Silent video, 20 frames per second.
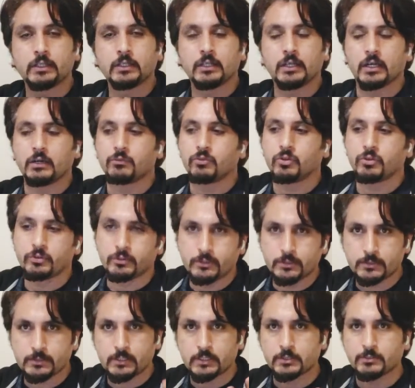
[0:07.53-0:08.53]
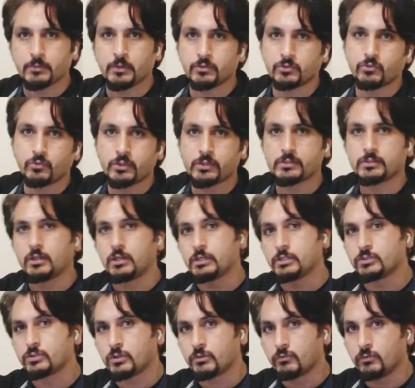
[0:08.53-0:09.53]
I'm going to discuss about what is a
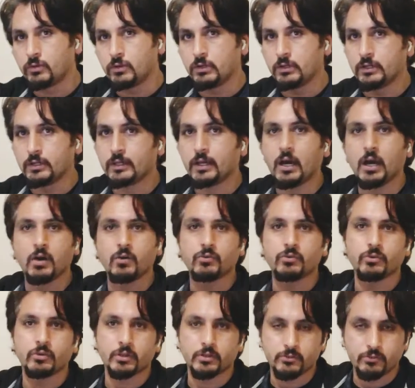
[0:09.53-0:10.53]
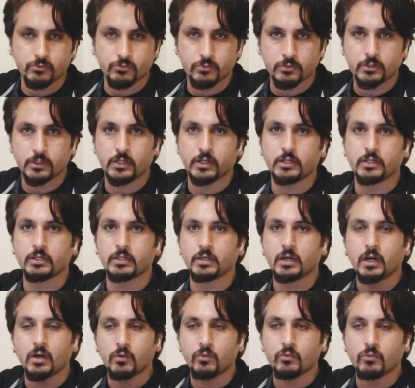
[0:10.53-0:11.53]
horizon world and how you can use that and
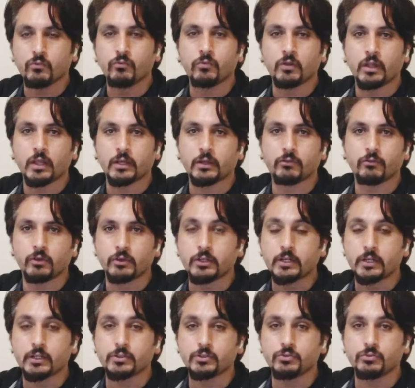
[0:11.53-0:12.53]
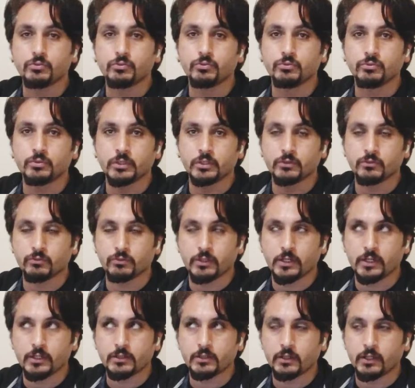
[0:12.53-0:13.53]
how what can you do into
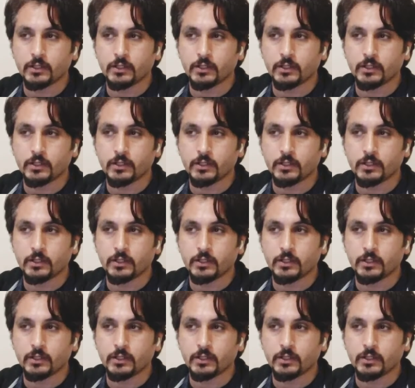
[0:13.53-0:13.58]
that